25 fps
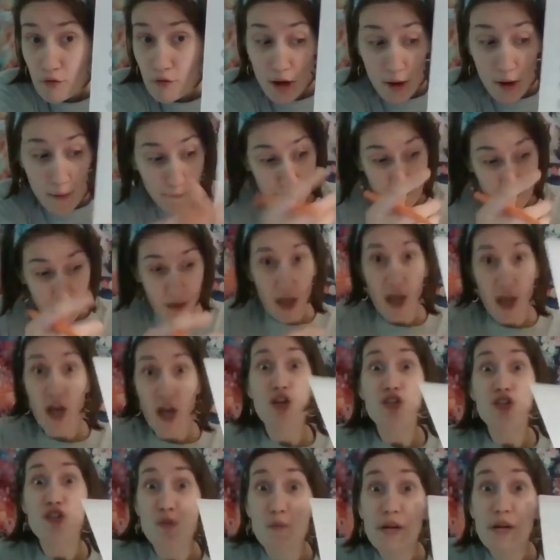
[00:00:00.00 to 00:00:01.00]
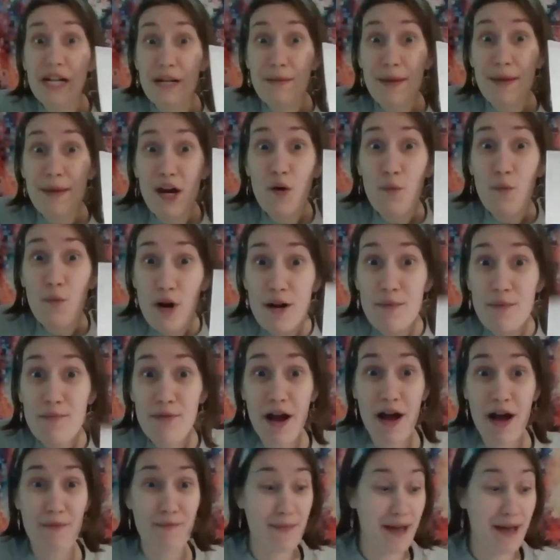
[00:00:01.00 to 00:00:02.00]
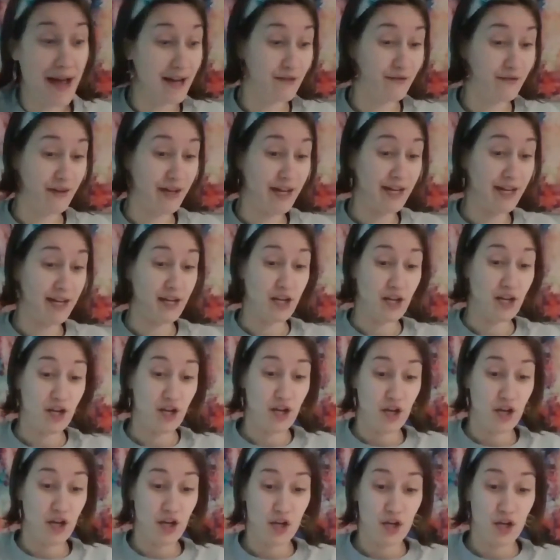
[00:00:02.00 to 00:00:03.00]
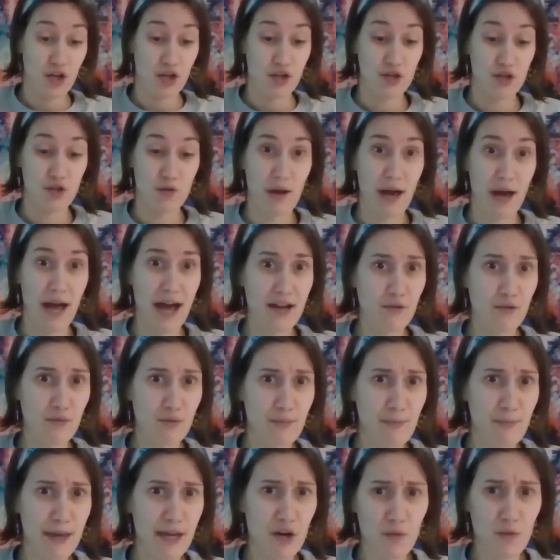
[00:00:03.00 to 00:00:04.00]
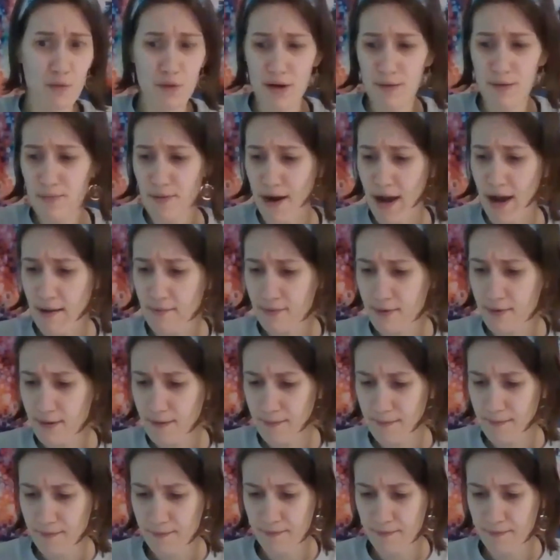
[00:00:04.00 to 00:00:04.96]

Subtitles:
so we're going to make a word problem out of it. So how do we make a word problem?